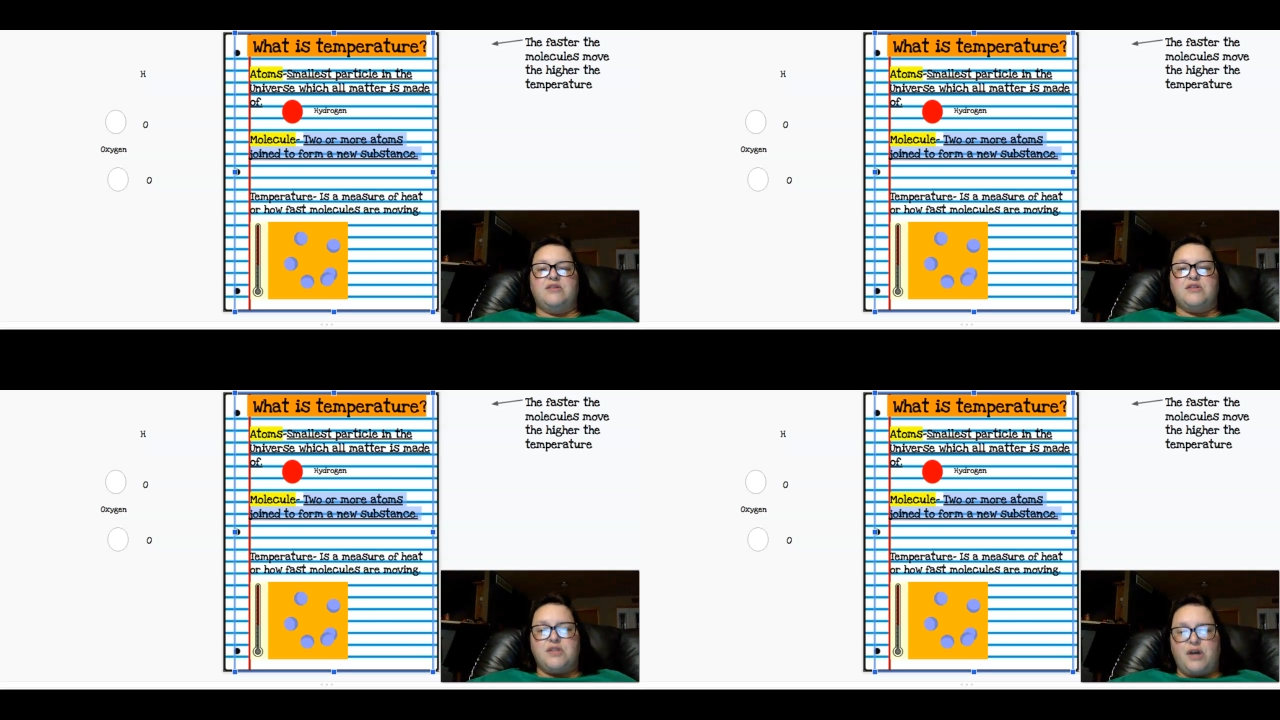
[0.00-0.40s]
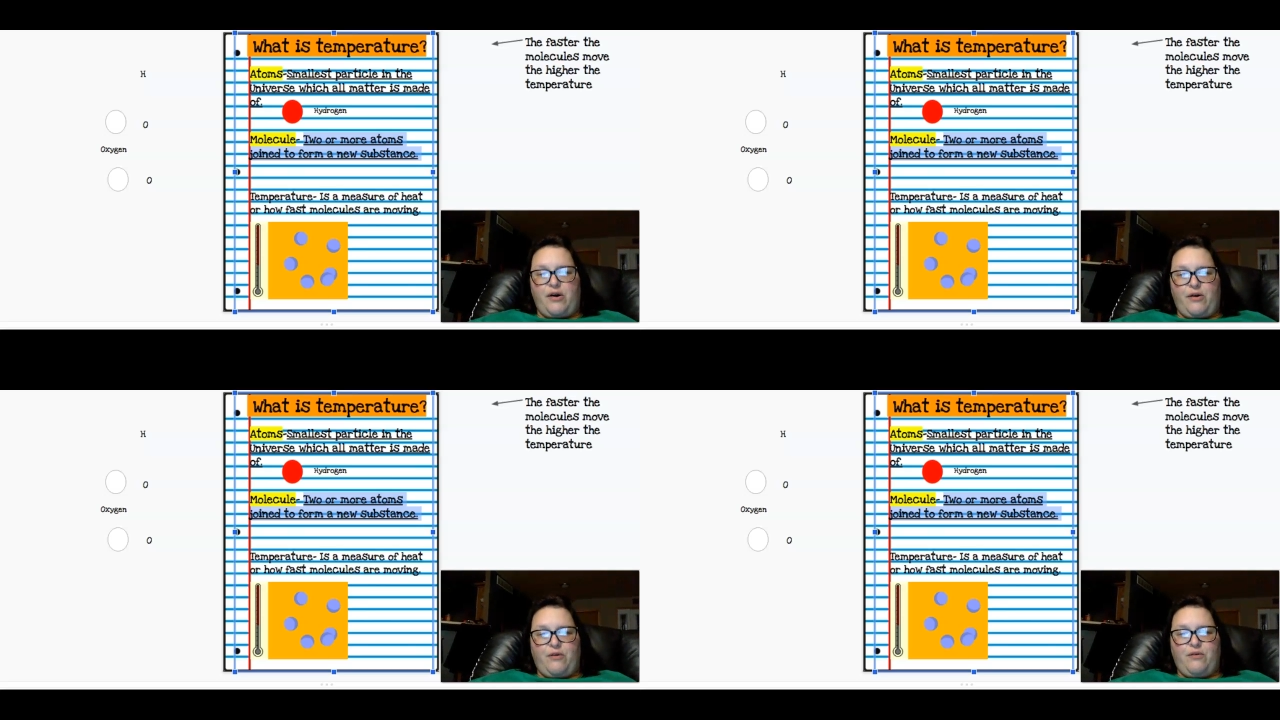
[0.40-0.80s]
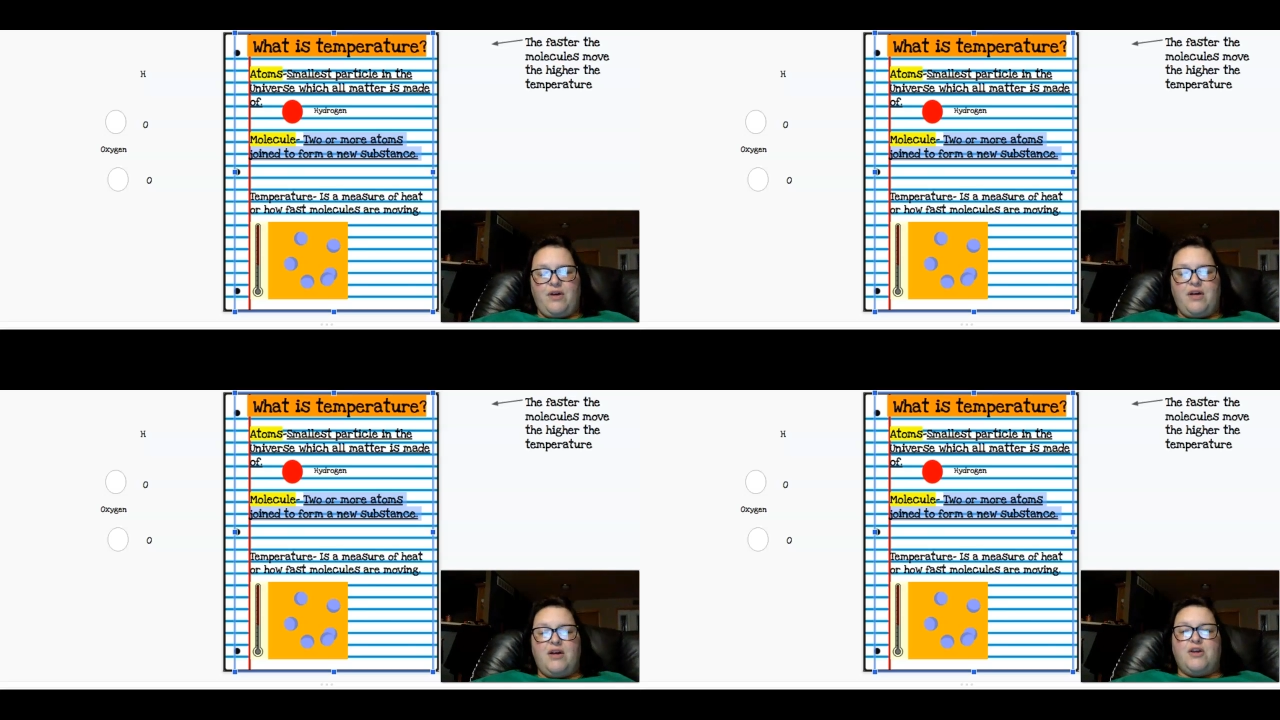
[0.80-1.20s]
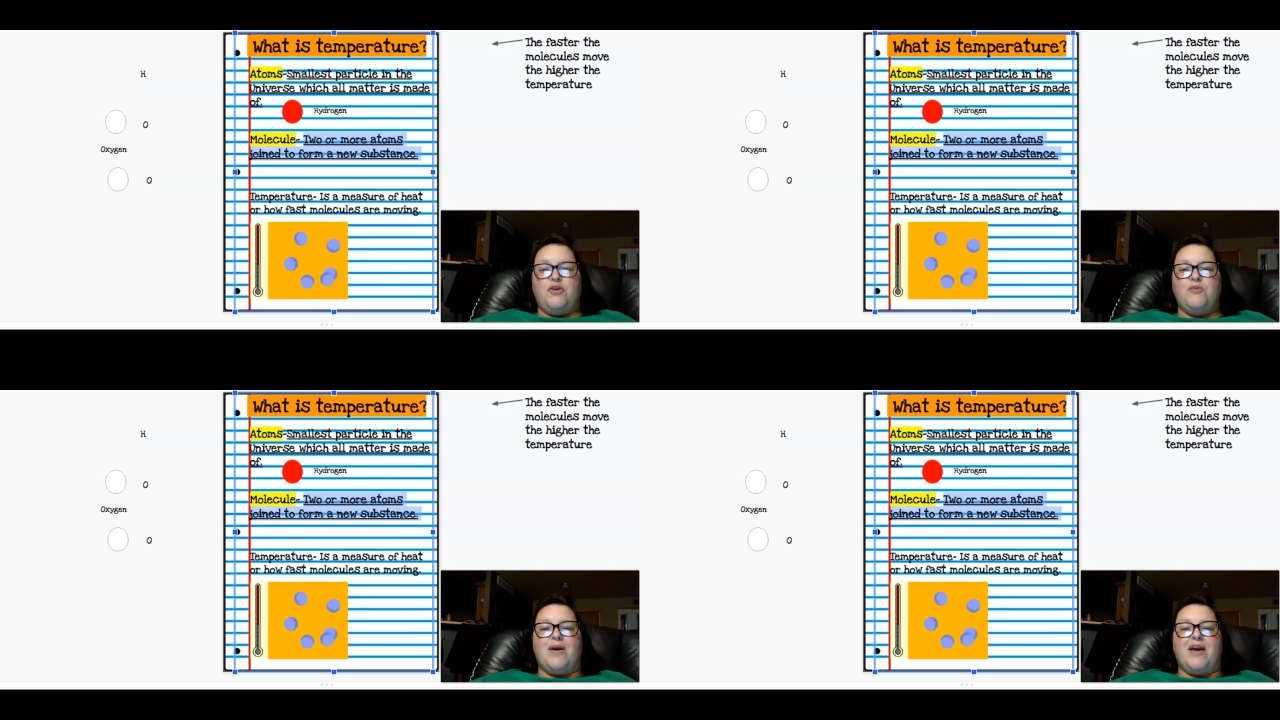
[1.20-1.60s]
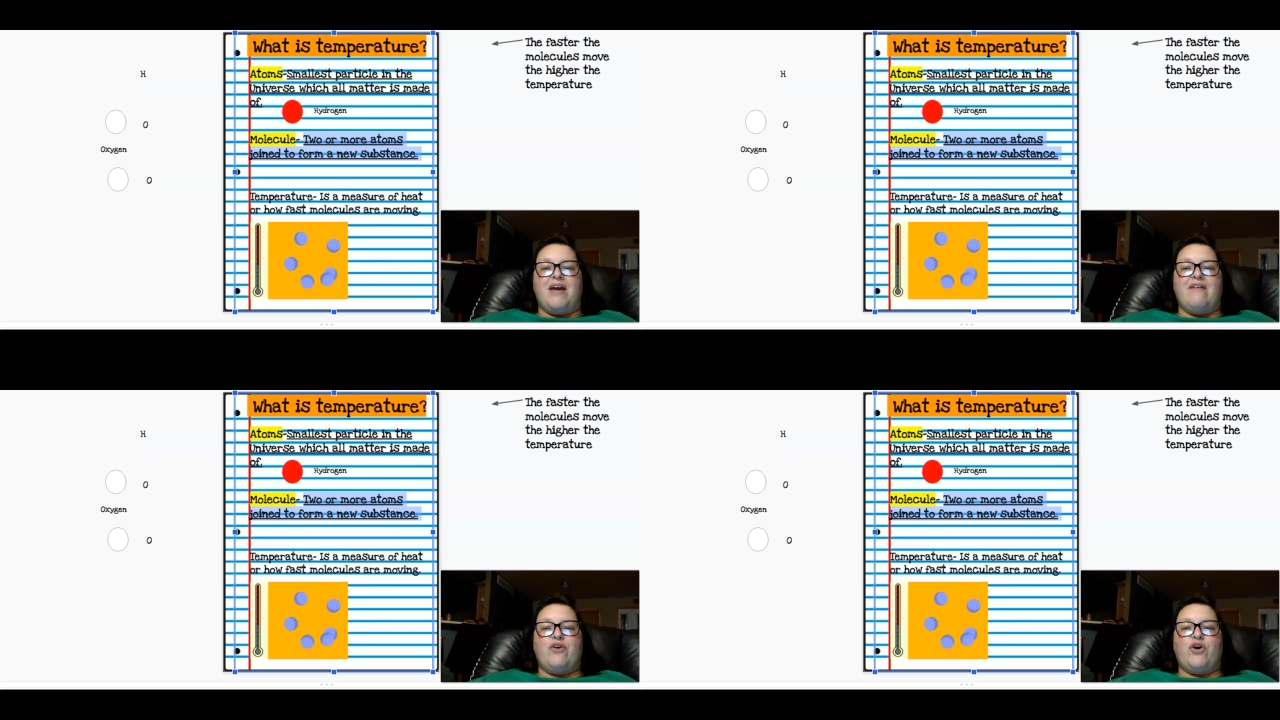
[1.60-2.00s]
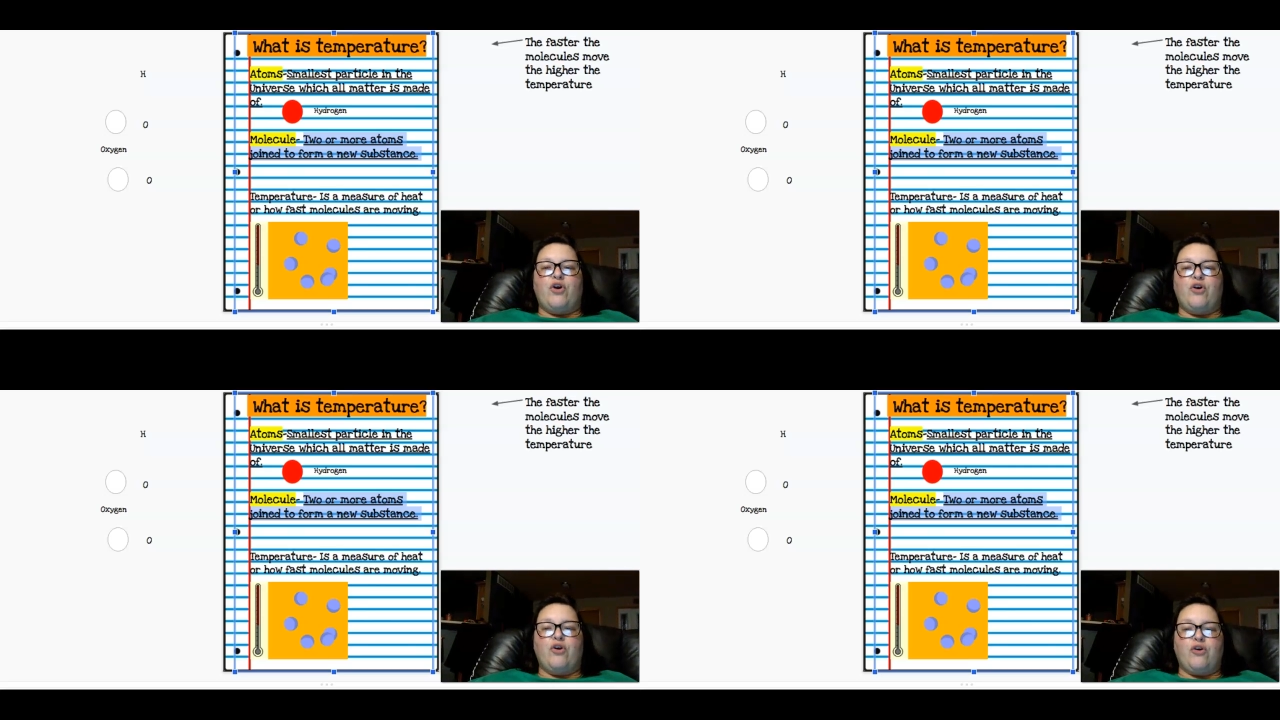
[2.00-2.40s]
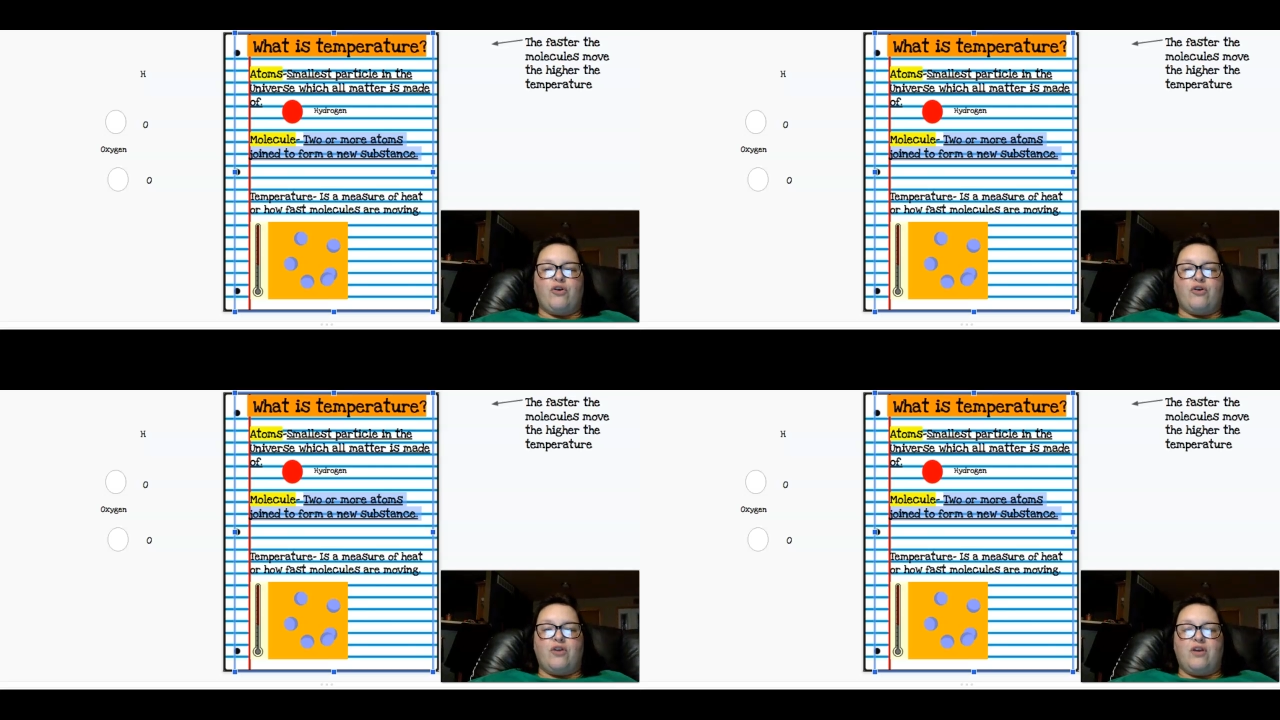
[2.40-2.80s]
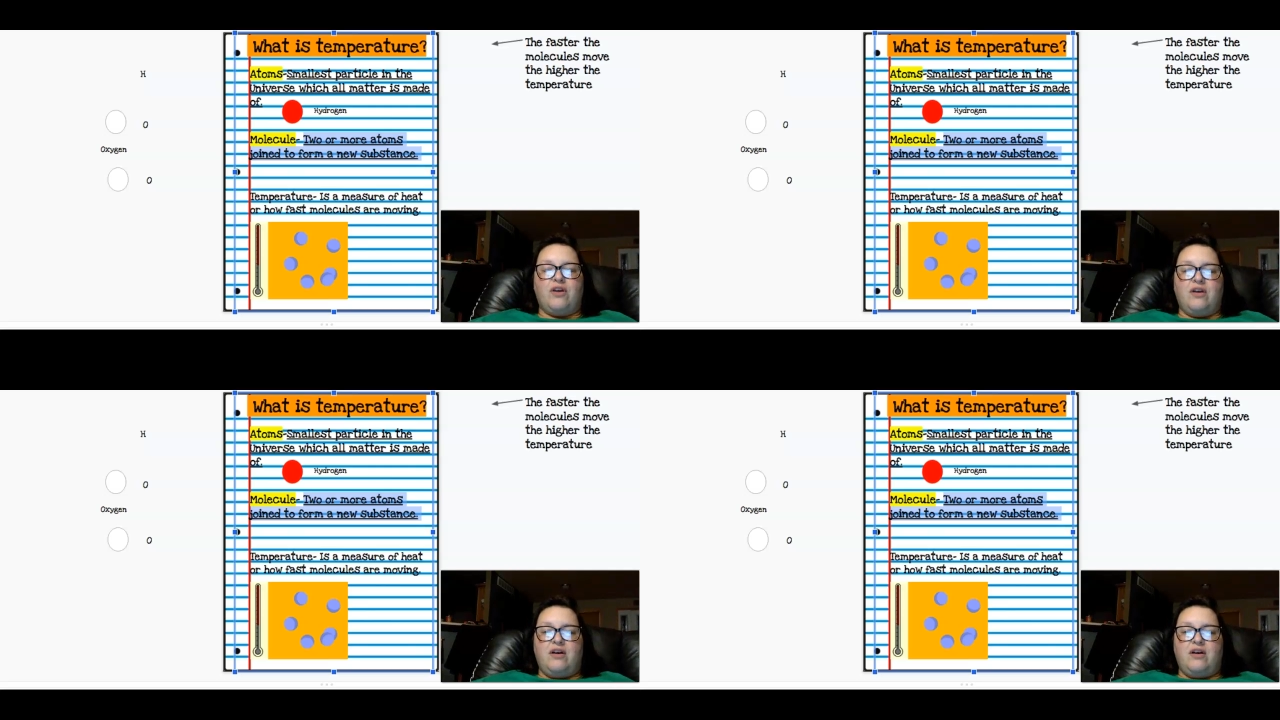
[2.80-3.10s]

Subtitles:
So you may have heard